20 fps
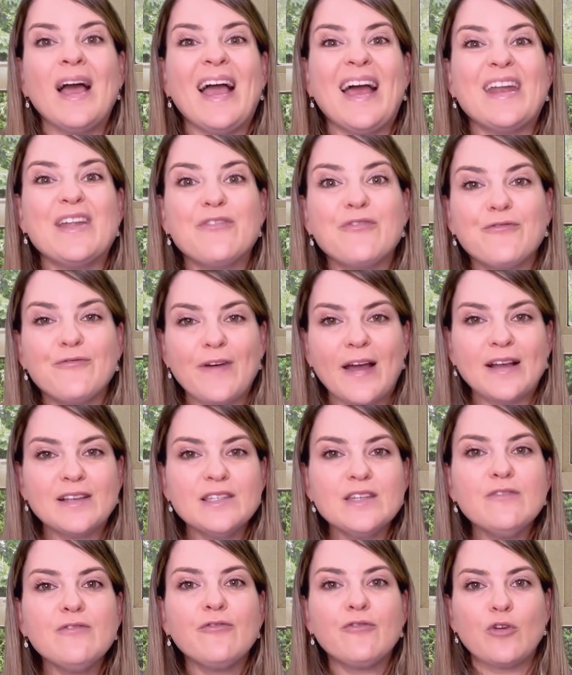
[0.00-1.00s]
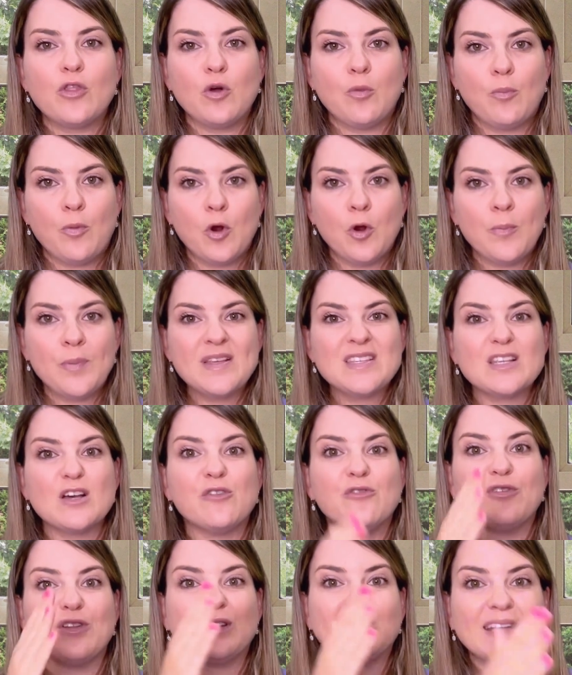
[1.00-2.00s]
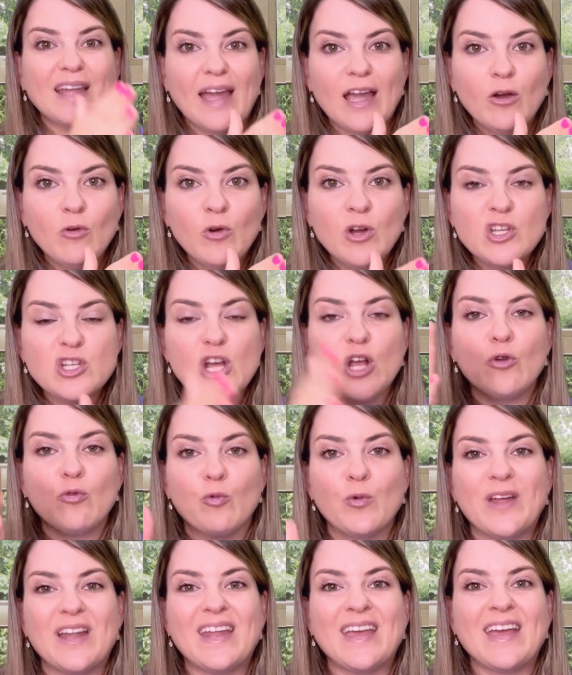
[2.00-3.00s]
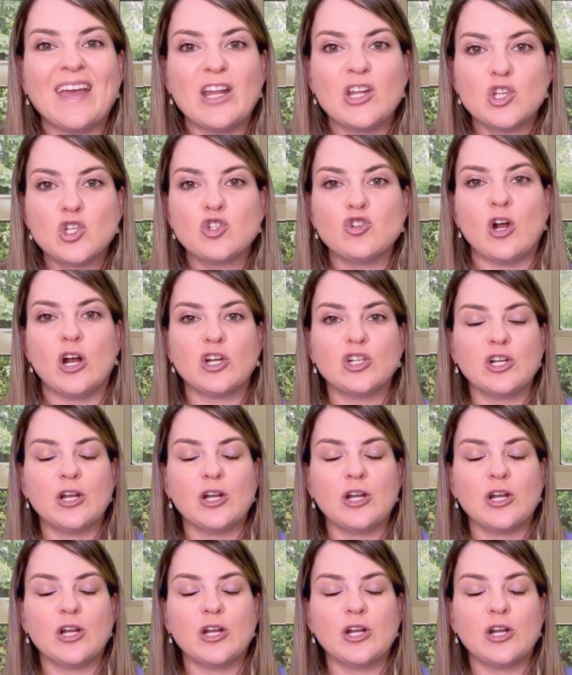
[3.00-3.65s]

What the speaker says: and effective for the purpose of language and reading instruction.